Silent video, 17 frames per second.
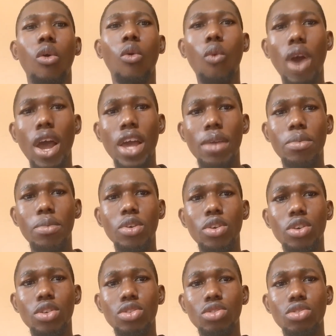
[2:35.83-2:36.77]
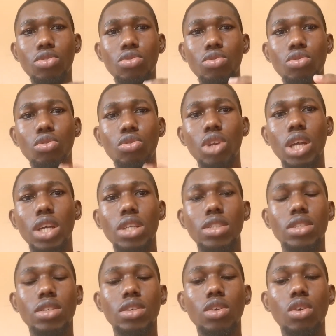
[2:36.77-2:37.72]
Why? Because you know that
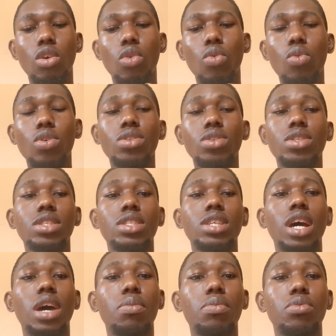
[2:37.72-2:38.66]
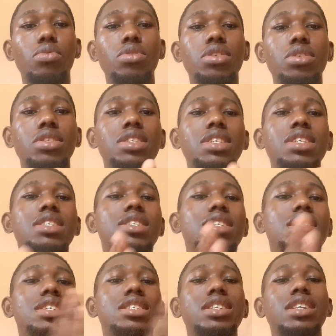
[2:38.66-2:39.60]
once this happens,
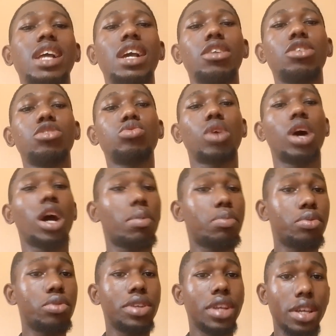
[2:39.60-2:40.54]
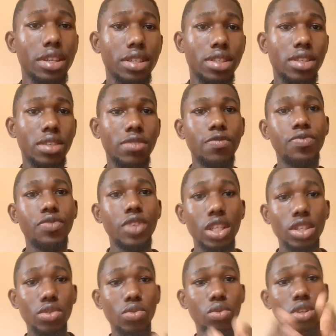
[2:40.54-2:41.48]
this is likely to happen next.
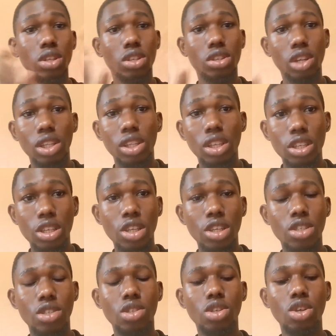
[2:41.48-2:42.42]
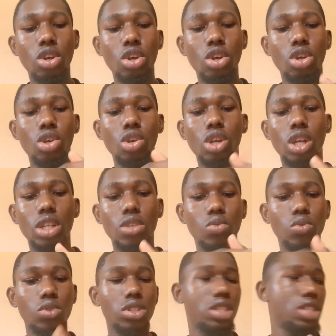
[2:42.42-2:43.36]
That is what the strategy is. You know
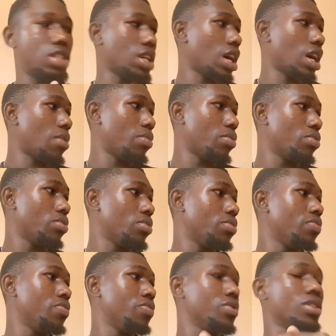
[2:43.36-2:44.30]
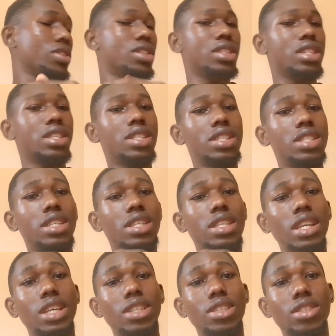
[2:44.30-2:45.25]
that once this happens, this is the
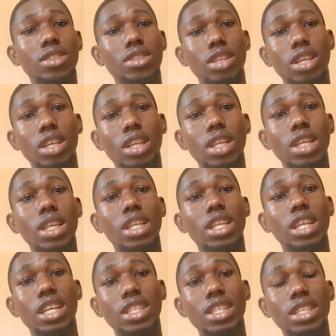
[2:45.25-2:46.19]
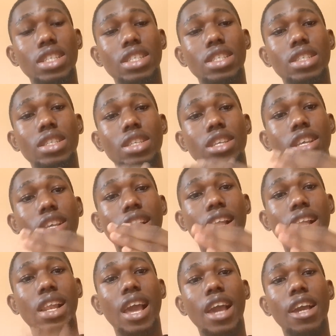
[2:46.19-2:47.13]
next thing that is
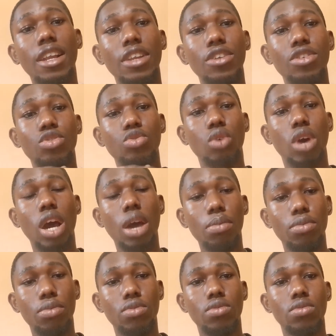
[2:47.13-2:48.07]
likely to happen.